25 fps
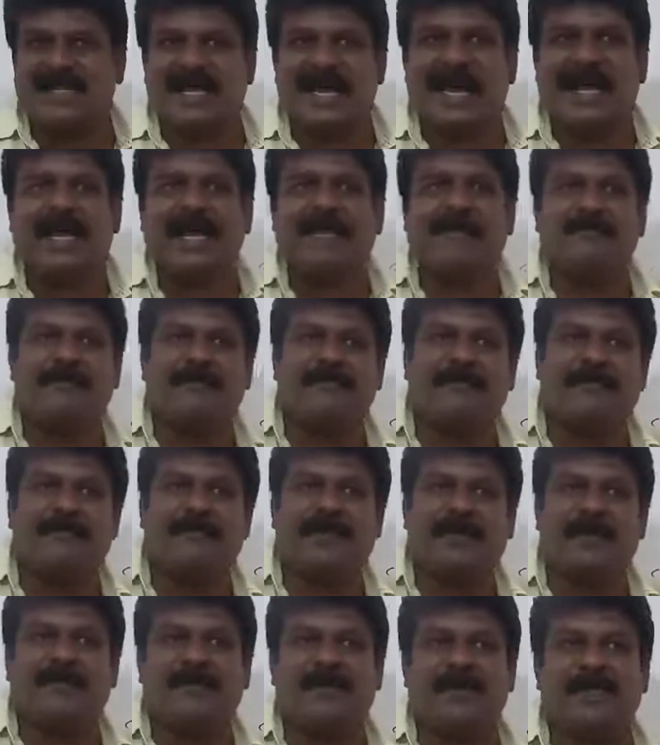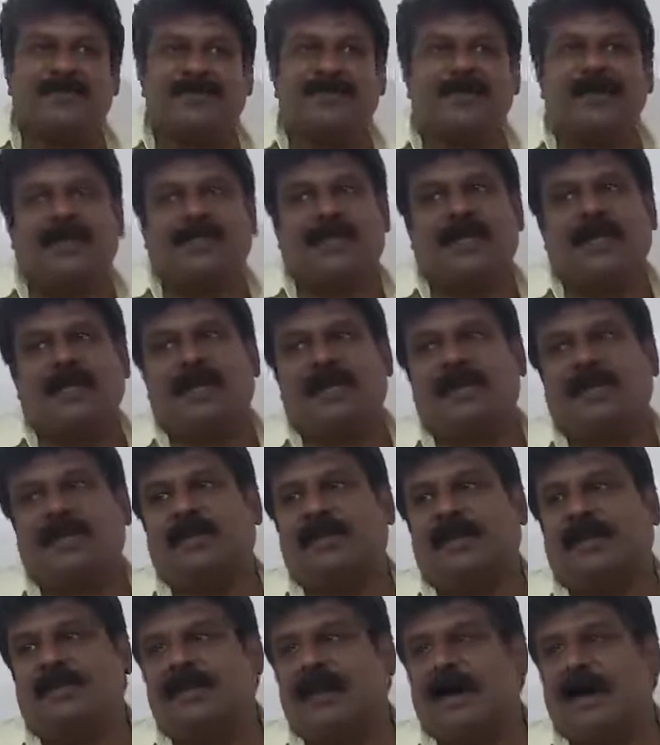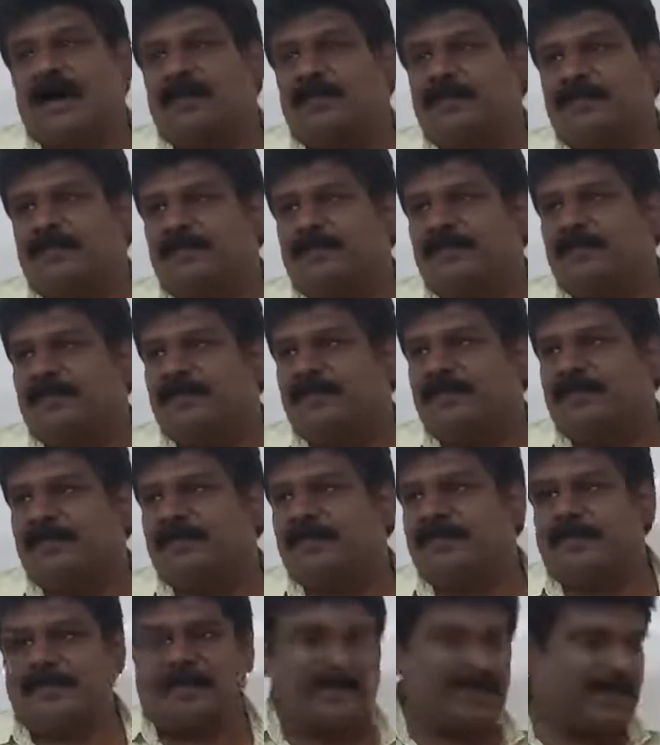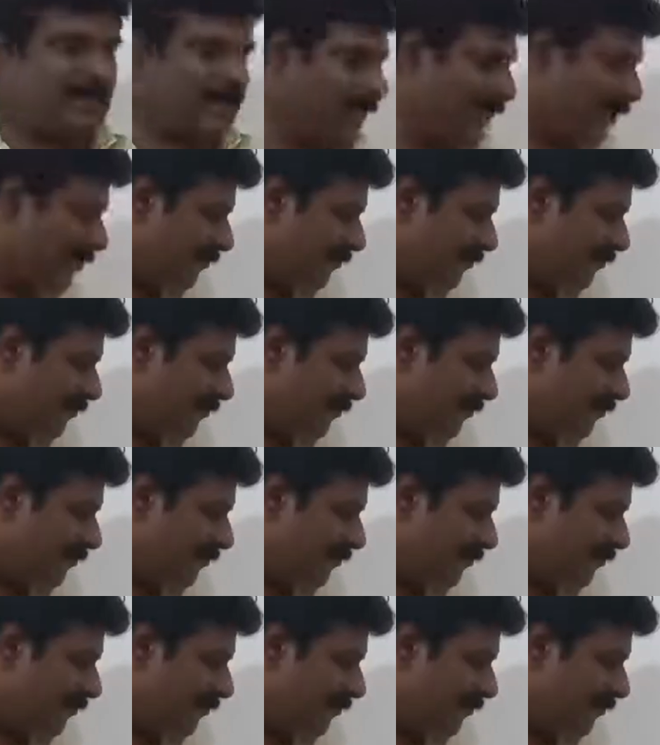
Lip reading: and will be replaced with the value. And